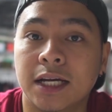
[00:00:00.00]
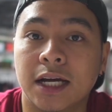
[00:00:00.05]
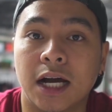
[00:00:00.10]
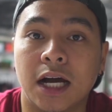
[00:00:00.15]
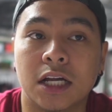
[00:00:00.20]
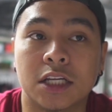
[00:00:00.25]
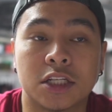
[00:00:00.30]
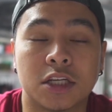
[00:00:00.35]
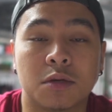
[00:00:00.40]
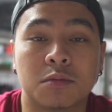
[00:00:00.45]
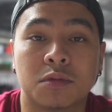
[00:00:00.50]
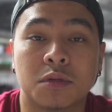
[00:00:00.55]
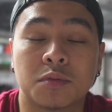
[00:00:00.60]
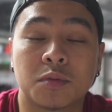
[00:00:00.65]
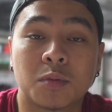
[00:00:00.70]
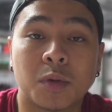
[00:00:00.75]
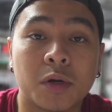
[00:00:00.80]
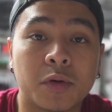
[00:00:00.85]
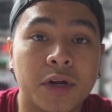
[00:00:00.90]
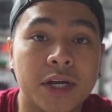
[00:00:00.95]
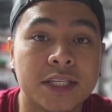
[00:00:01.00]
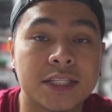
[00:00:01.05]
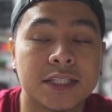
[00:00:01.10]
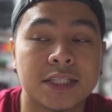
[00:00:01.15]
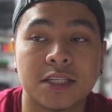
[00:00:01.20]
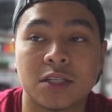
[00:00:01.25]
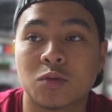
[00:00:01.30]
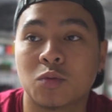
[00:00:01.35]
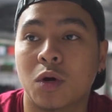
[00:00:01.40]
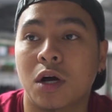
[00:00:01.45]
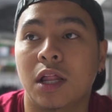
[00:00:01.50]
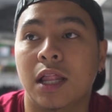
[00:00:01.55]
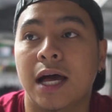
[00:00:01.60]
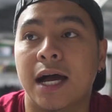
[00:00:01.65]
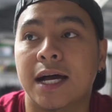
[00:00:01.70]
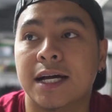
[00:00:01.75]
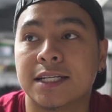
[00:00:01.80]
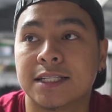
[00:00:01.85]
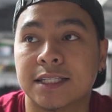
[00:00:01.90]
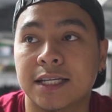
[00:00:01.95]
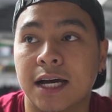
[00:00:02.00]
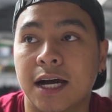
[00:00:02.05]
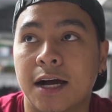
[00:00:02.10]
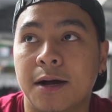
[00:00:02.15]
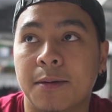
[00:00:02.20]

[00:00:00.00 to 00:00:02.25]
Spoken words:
in terms of spring rates, as well as